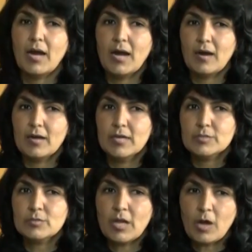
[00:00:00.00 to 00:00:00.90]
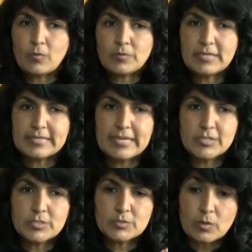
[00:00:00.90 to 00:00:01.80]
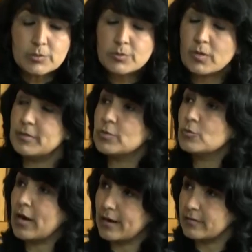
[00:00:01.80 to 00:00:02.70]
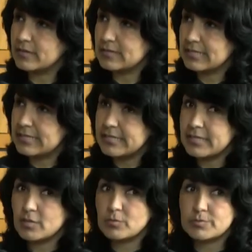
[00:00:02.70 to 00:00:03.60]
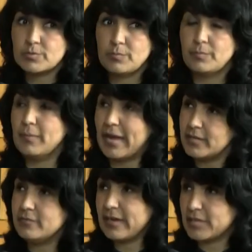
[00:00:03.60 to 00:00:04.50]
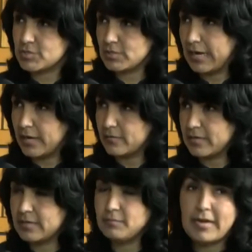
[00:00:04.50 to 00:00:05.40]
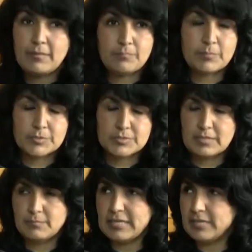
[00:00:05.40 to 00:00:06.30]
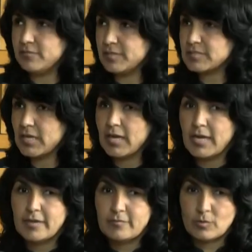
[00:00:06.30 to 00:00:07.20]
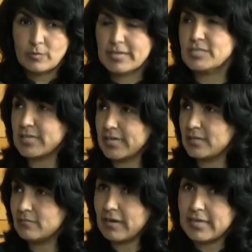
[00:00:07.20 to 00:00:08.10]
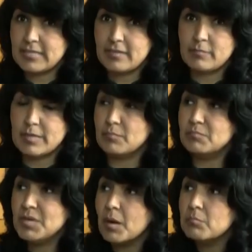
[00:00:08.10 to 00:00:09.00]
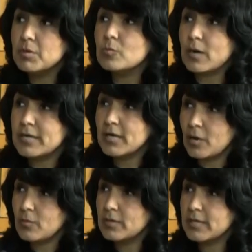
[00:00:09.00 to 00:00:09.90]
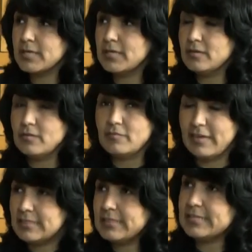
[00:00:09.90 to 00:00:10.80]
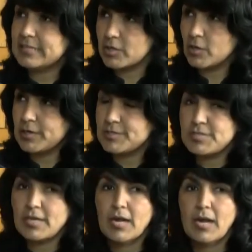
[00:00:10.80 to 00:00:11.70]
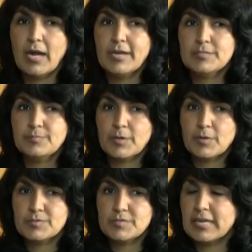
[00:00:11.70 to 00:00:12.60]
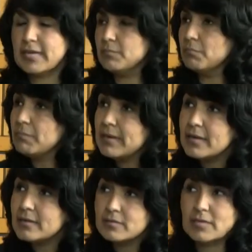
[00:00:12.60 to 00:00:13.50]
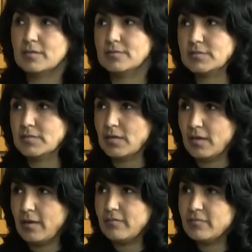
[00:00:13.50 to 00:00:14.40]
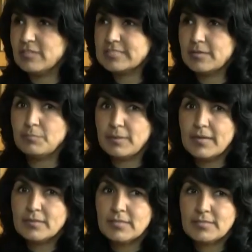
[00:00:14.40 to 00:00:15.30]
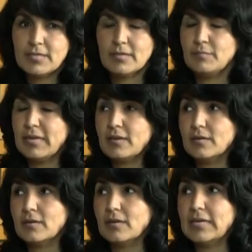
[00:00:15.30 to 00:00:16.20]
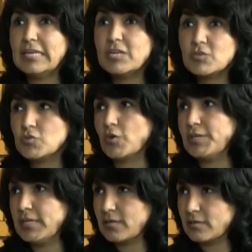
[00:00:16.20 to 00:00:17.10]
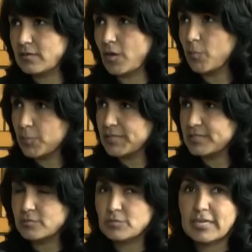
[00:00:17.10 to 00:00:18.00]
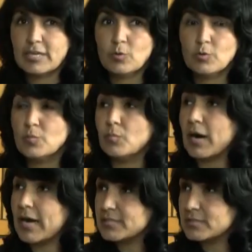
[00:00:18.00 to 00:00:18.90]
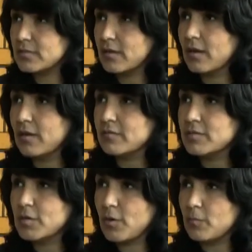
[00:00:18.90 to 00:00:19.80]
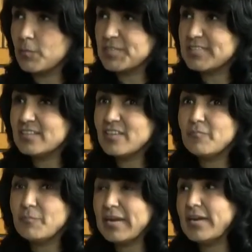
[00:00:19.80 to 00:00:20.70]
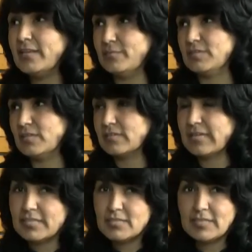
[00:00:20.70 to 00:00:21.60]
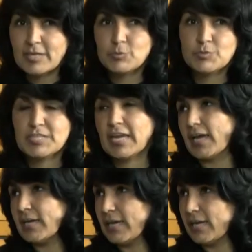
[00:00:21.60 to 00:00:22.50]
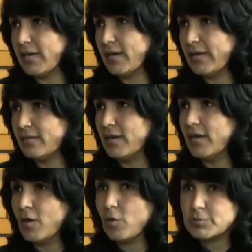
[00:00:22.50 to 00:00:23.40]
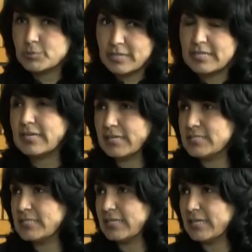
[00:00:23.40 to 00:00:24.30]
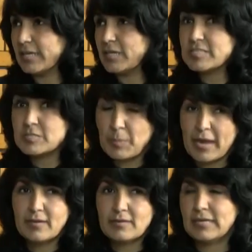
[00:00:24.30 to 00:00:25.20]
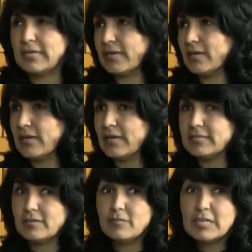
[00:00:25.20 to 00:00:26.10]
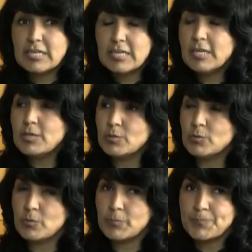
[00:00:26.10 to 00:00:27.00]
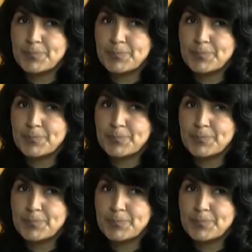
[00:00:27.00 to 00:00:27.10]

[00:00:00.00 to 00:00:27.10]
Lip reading: Mm-hmm. So now the attention is also coming to hardware, that India can also manufacture hardware. And my personal belief is, if you look at China, why they have become number one now in wealth and technology is because they can build things. Right. When we say build things, they can make electronic components, so they can go to Mars with the component that they've made themselves. And I think that should scare India and also encourage India and inspire India that we need to